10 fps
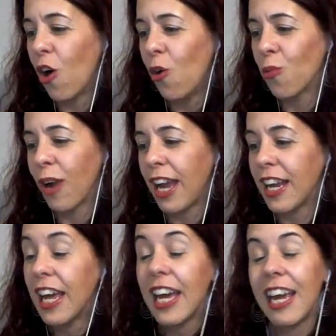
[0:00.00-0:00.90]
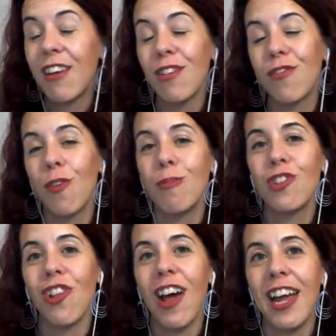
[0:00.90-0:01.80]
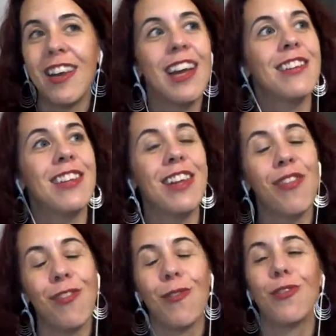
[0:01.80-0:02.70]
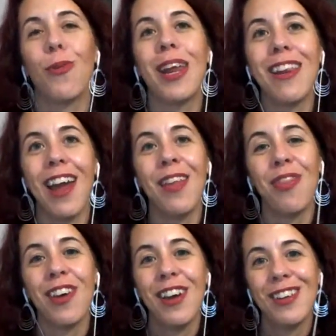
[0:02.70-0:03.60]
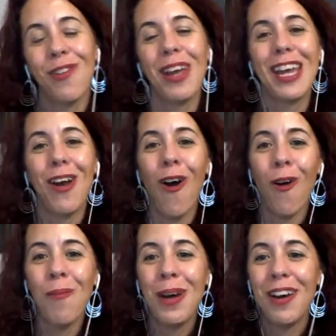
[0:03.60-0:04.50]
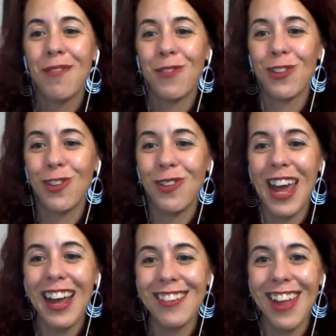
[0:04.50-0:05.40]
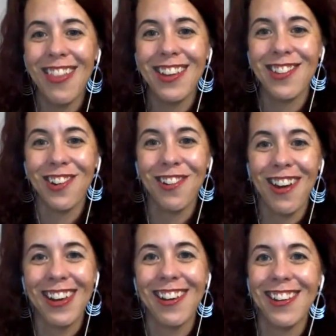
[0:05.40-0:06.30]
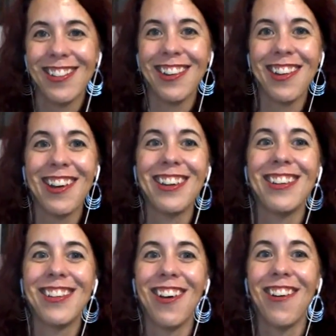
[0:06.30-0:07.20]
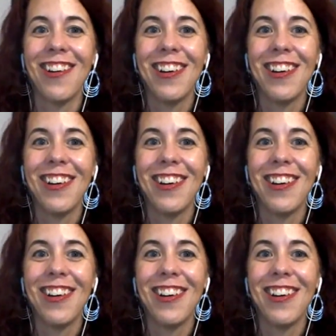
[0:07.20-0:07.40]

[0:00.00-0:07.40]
oh, right, it goes from July 19th through 29th. So I get home for 2 days and then turn around and go to Gen Con. So